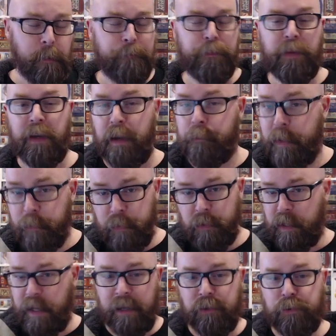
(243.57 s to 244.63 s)
and people
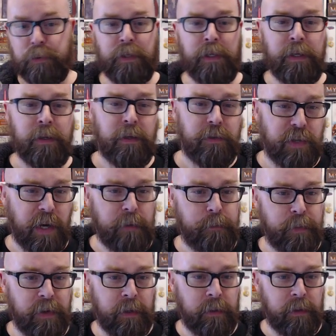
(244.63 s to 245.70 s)
can actually
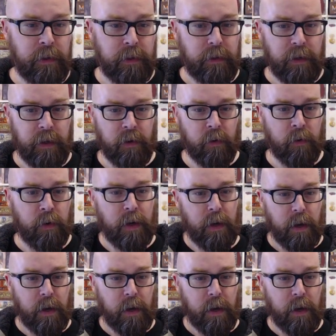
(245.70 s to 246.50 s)
type in here,